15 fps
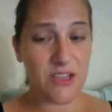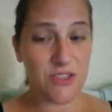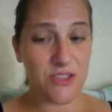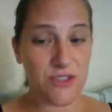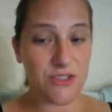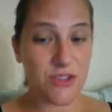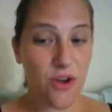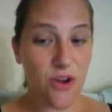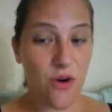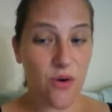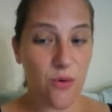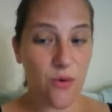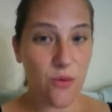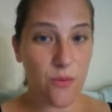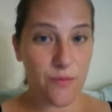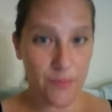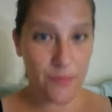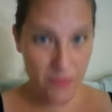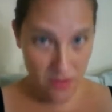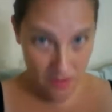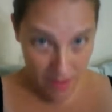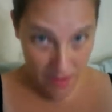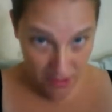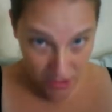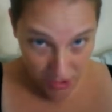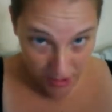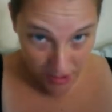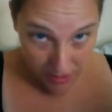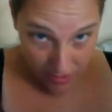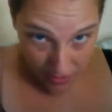So I'm
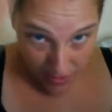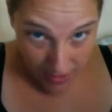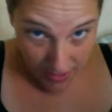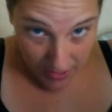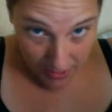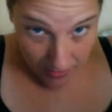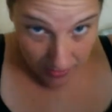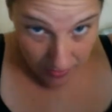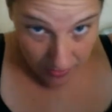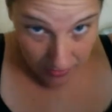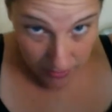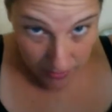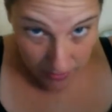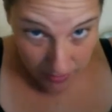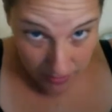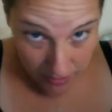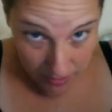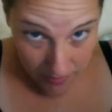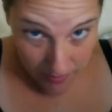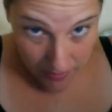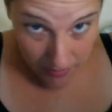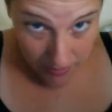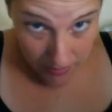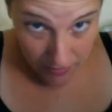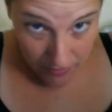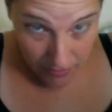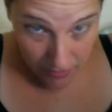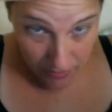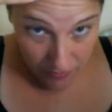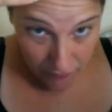actually thinning a little bit up in the
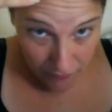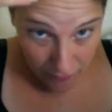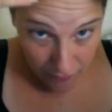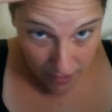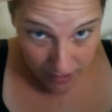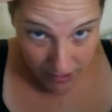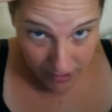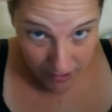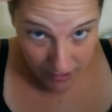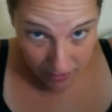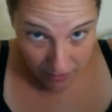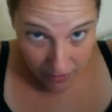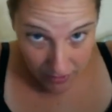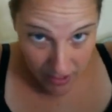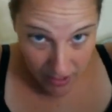front here.